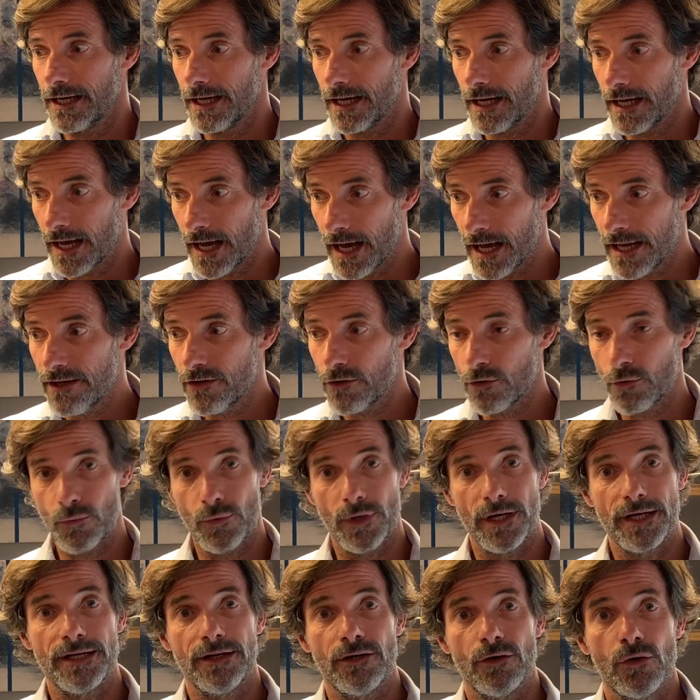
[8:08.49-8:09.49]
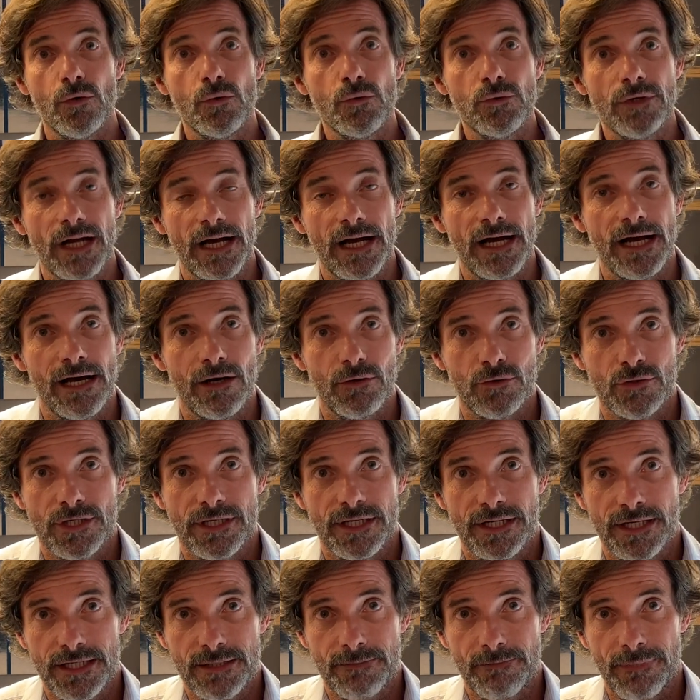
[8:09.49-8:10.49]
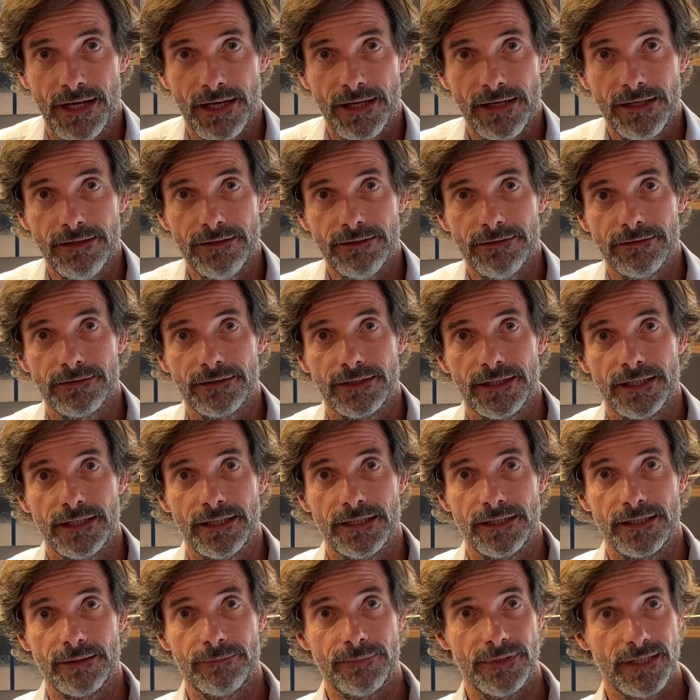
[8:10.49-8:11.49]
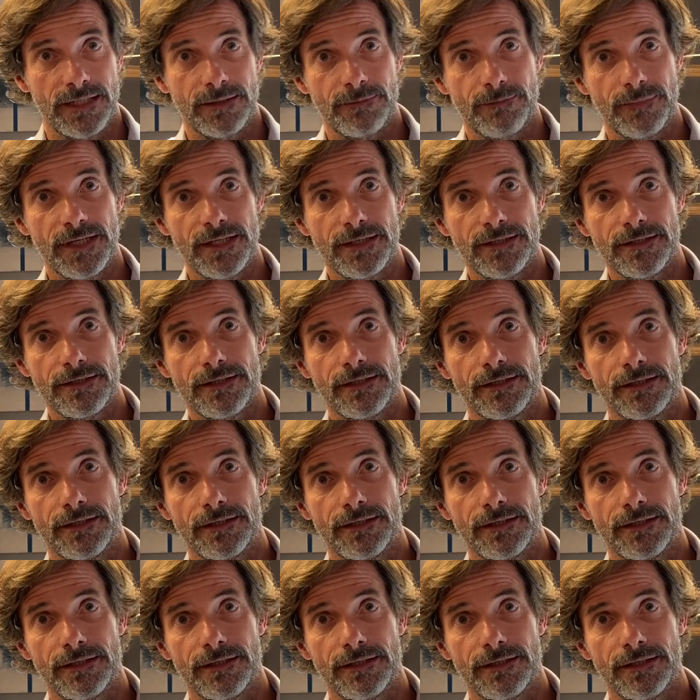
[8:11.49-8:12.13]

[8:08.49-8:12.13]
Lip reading: I already own a house in Spain, an apartment,